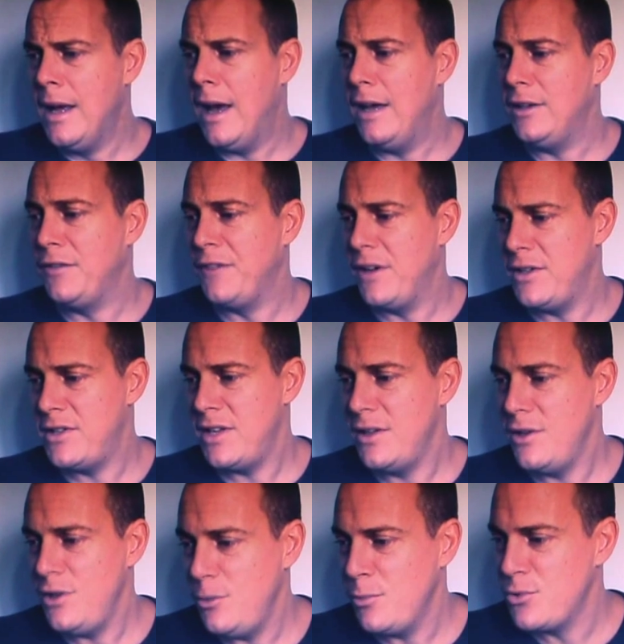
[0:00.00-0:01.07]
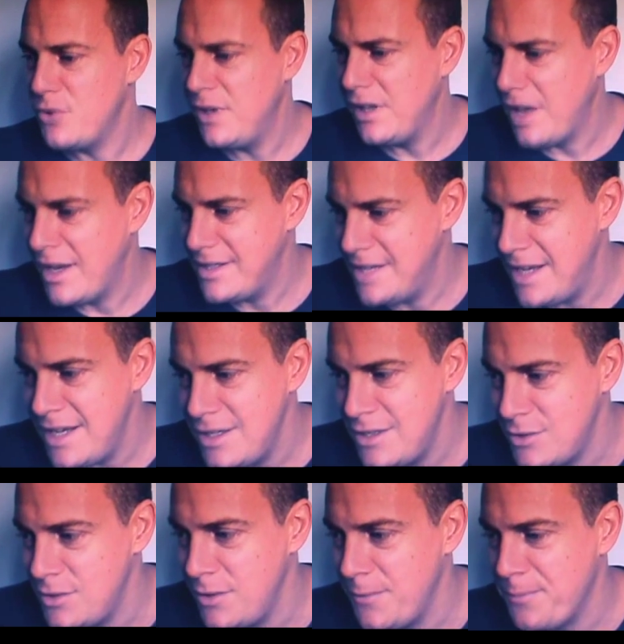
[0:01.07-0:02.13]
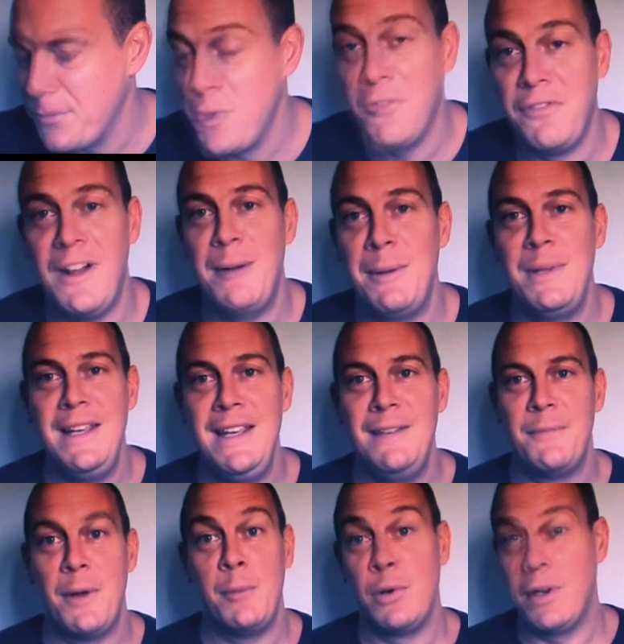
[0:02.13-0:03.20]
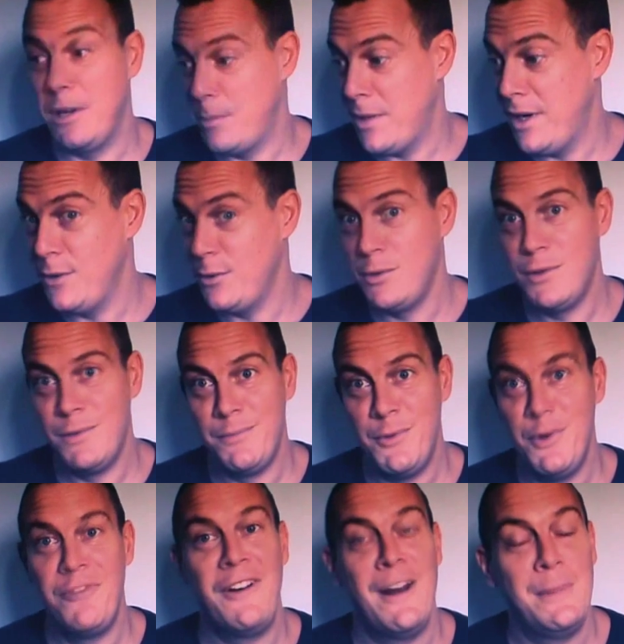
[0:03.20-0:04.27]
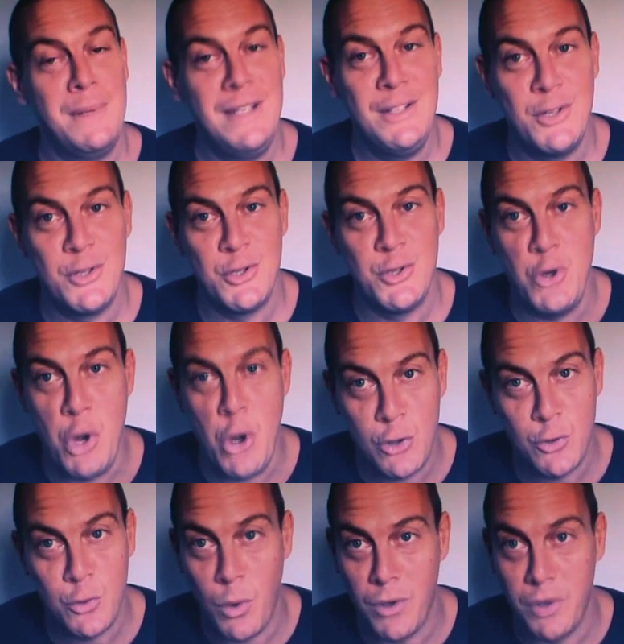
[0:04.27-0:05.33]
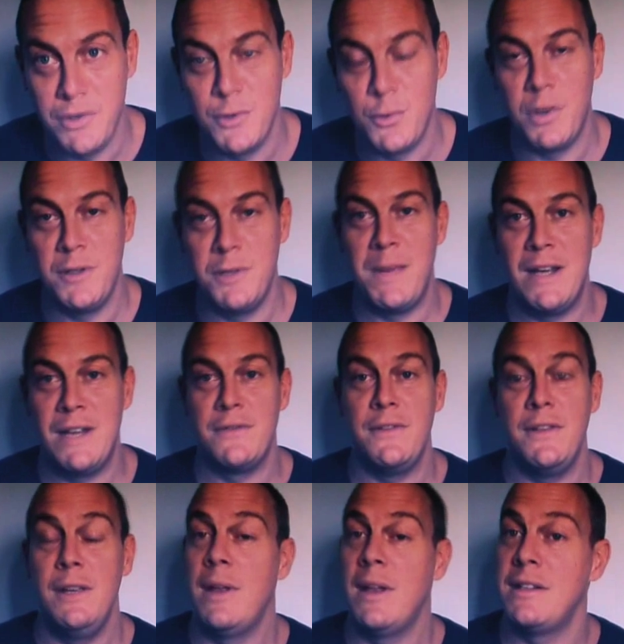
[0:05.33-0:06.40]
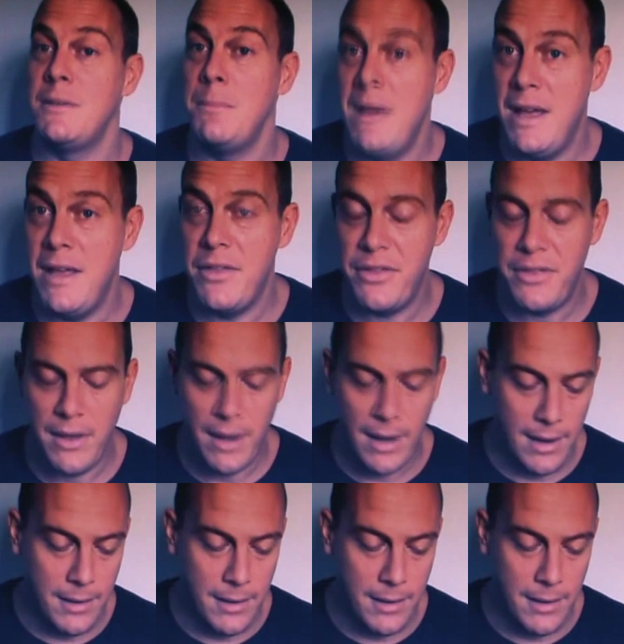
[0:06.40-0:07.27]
The first thing that you must realise is your family, I'm looking at my notes, your family does not want what is best for you. That's a myth.